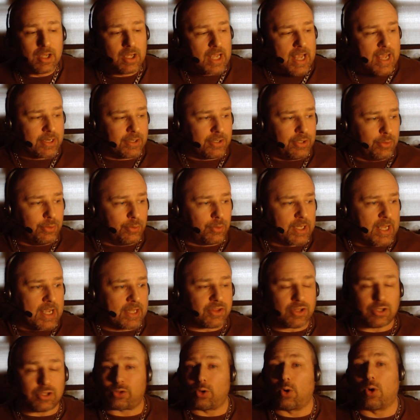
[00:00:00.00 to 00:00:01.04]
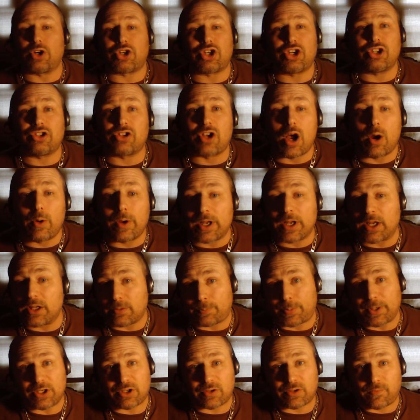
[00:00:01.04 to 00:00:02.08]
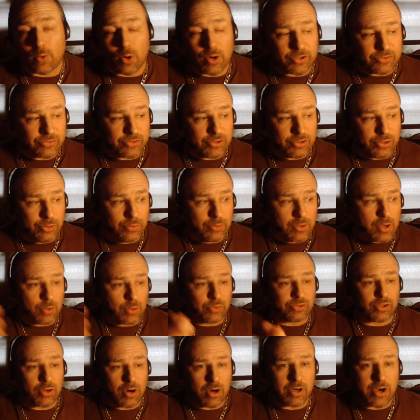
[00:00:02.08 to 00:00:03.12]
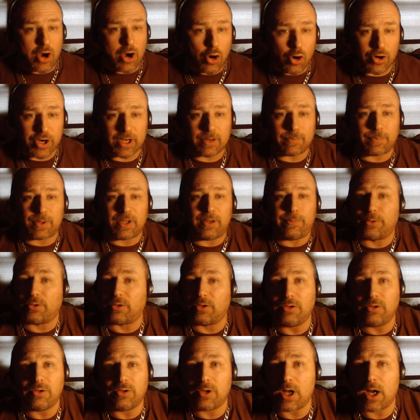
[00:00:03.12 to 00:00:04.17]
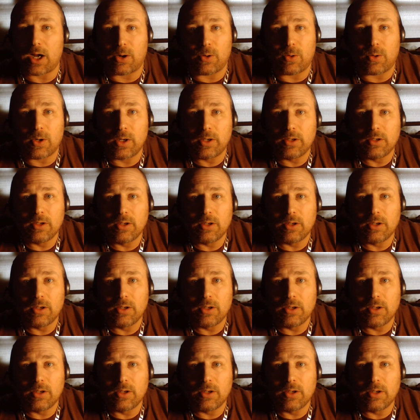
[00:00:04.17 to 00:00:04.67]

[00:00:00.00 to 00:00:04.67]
and you get the torches going and the pitchforks and you go start hurting people. No.